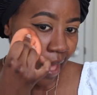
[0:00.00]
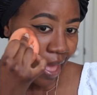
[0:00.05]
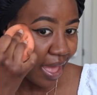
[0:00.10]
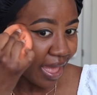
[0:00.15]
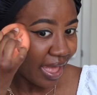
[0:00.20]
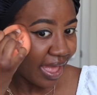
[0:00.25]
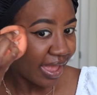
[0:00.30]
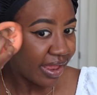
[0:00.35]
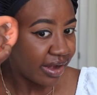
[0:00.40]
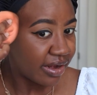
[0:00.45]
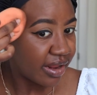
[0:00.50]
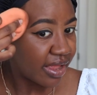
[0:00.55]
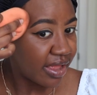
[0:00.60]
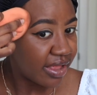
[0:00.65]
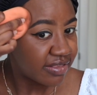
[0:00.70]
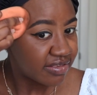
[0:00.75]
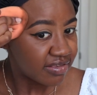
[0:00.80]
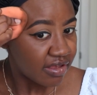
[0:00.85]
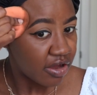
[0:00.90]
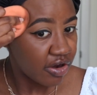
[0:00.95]
and
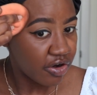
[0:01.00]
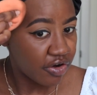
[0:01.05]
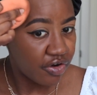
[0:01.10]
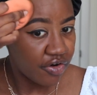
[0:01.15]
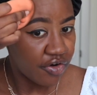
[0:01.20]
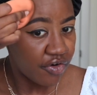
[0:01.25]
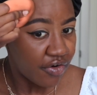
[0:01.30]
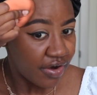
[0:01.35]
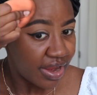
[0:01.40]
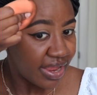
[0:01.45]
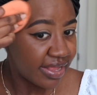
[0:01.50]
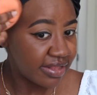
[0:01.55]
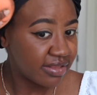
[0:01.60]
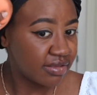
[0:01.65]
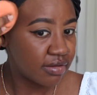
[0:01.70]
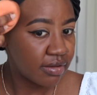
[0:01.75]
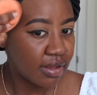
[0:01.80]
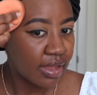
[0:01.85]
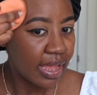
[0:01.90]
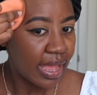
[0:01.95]
it's a
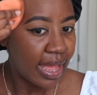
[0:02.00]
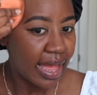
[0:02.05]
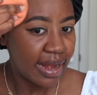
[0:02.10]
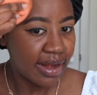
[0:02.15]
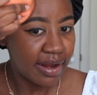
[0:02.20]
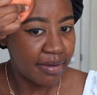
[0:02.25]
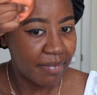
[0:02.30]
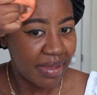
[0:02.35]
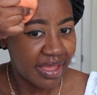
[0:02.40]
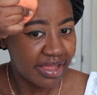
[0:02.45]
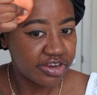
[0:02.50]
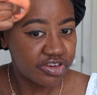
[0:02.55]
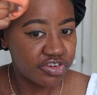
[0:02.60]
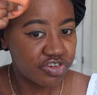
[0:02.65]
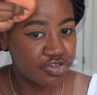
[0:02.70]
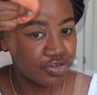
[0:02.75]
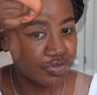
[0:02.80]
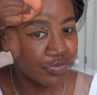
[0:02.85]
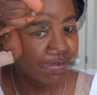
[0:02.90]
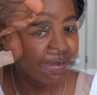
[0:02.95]
great color
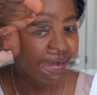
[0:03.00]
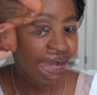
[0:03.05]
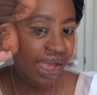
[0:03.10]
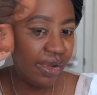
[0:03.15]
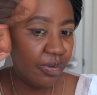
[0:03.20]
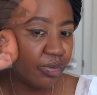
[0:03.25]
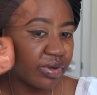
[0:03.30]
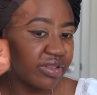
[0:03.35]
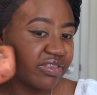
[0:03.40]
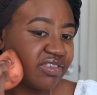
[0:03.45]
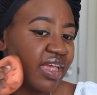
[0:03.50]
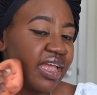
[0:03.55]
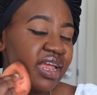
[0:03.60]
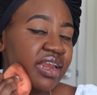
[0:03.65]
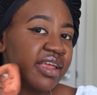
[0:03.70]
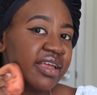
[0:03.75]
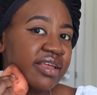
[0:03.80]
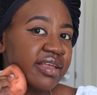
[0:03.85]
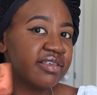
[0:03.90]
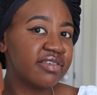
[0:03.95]
match. I would say
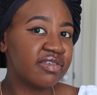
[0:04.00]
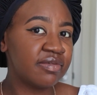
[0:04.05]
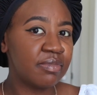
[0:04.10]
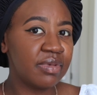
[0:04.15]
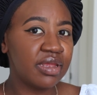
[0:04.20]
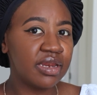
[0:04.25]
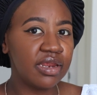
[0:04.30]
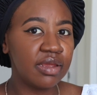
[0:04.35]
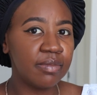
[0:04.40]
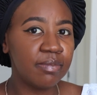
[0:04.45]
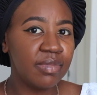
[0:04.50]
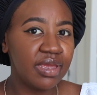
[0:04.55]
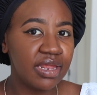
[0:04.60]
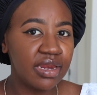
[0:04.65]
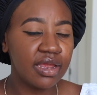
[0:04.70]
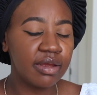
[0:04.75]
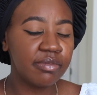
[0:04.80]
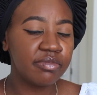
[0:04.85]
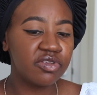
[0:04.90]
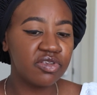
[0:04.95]
it is
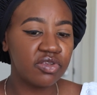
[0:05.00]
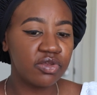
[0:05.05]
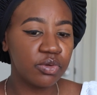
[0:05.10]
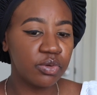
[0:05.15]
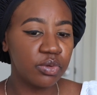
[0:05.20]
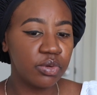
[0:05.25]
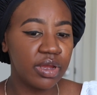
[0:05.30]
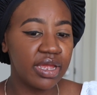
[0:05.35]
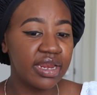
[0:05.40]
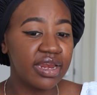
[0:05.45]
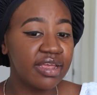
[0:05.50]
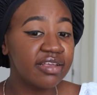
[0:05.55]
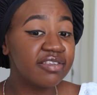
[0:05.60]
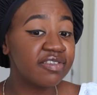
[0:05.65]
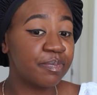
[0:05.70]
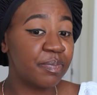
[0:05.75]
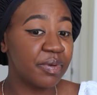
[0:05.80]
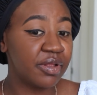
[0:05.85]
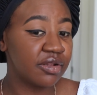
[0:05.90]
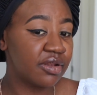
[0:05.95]
medium to, it
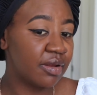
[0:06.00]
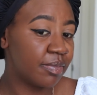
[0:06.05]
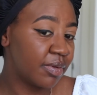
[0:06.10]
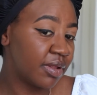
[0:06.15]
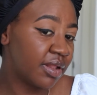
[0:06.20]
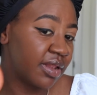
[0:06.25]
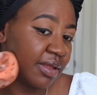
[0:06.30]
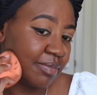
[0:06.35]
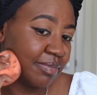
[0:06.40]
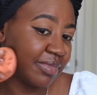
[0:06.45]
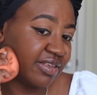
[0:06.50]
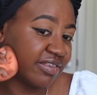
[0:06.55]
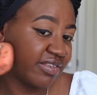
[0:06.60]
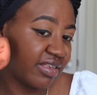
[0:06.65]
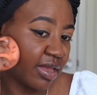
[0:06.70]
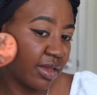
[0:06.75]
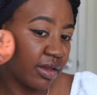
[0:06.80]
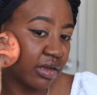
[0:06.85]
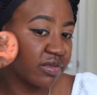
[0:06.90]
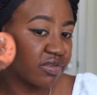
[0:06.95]
is buildable, let me
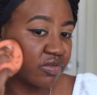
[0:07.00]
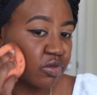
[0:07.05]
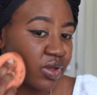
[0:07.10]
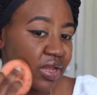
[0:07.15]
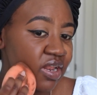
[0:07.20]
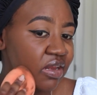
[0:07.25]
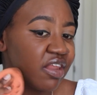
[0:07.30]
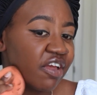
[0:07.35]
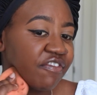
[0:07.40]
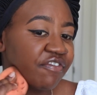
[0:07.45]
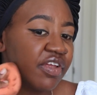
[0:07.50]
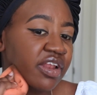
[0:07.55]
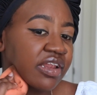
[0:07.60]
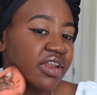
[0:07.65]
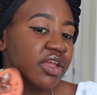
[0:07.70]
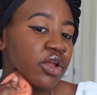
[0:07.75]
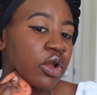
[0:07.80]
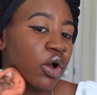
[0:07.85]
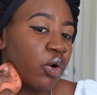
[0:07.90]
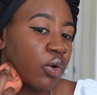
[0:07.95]
say, because you can
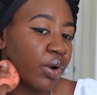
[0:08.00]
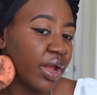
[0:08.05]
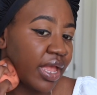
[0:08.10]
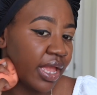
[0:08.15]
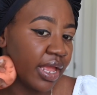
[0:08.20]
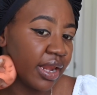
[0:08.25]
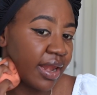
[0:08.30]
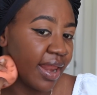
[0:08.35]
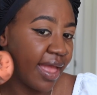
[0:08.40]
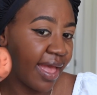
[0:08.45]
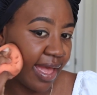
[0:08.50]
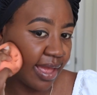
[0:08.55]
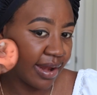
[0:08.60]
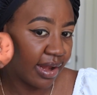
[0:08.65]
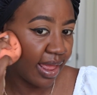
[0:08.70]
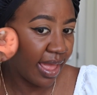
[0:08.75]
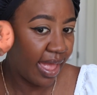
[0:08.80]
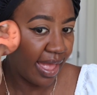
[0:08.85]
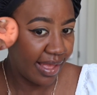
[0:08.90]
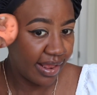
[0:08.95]
definitely go in
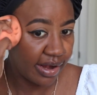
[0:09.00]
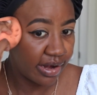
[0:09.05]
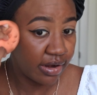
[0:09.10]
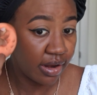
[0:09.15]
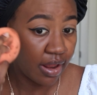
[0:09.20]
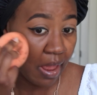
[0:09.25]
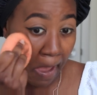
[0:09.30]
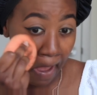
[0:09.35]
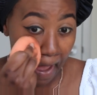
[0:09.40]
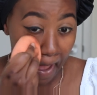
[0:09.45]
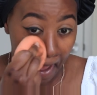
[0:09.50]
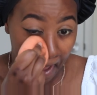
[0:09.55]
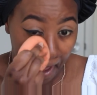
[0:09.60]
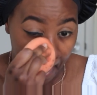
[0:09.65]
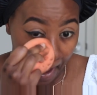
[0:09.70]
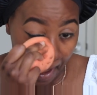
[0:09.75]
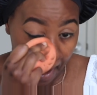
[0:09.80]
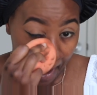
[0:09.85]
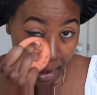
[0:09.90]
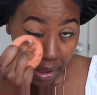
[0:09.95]
and add
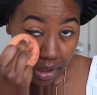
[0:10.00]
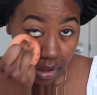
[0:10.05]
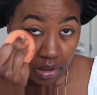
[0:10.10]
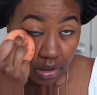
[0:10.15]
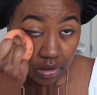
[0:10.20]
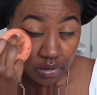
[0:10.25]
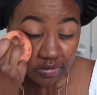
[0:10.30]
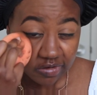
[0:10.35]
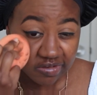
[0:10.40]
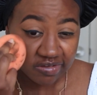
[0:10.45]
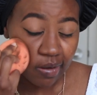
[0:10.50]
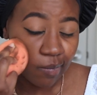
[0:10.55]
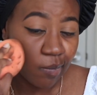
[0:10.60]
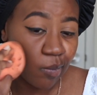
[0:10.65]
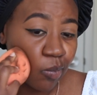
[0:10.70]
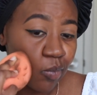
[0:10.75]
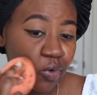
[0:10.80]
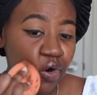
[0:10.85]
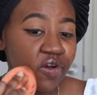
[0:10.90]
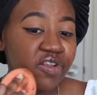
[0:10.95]
some
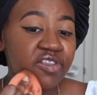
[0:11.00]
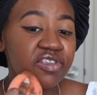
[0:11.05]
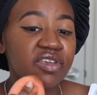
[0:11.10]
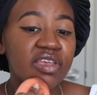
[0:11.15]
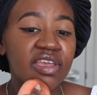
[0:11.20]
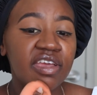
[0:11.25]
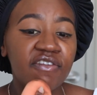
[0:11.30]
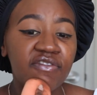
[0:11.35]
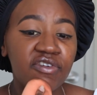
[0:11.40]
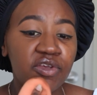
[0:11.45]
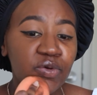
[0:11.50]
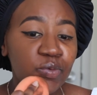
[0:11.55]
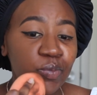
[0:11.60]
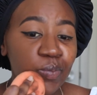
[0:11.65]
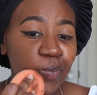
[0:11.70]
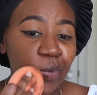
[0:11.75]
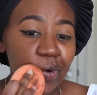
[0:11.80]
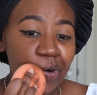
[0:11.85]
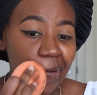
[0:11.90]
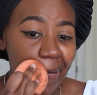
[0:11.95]
more to give you
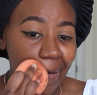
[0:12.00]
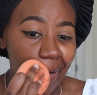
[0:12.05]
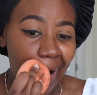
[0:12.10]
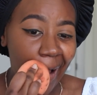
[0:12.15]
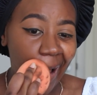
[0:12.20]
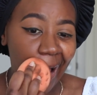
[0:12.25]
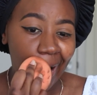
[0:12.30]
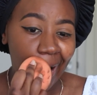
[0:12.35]
more